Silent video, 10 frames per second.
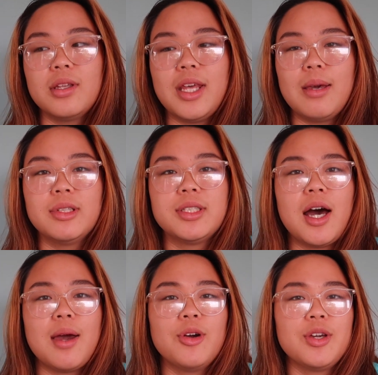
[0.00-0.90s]
name a
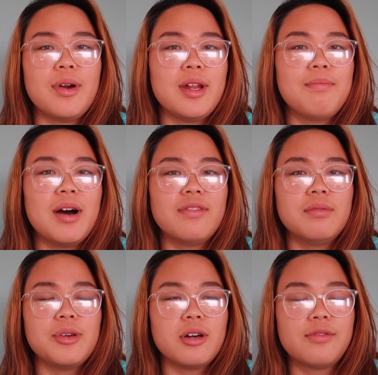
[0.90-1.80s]
time where you went above
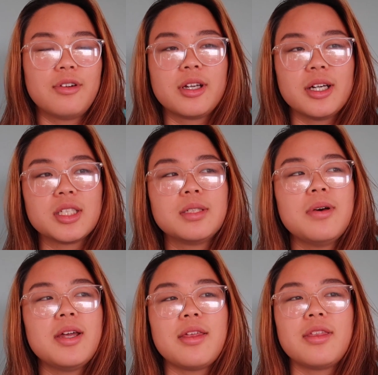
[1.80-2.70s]
and beyond for a
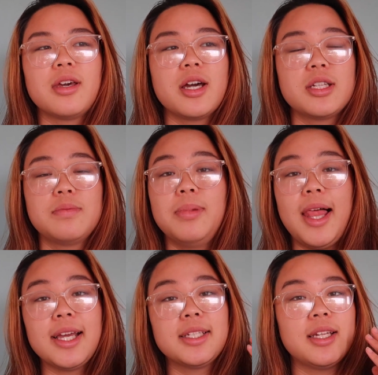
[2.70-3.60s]
customer, and I think I just
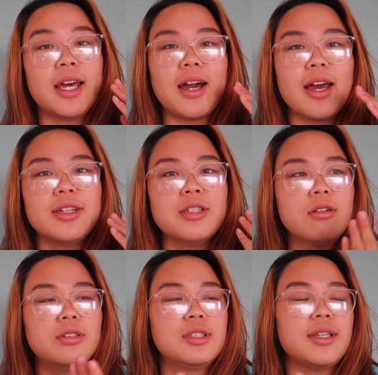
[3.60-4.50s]
blanked. Like, I didn't
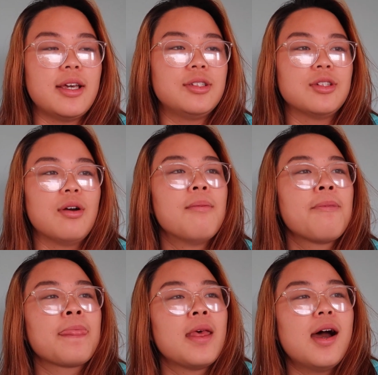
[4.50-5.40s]
know what to say, so
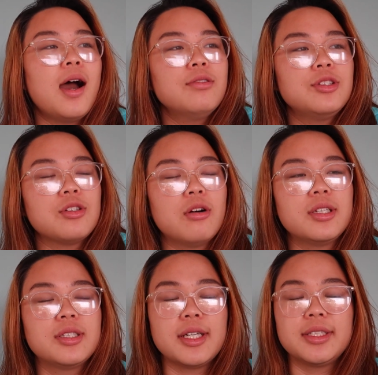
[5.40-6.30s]
I was just
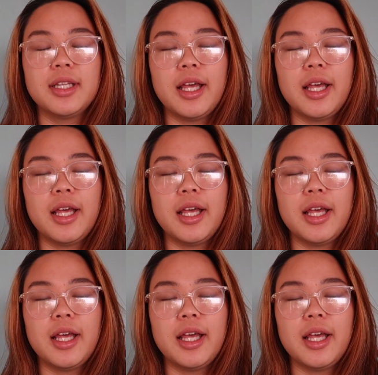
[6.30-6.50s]
honest and I said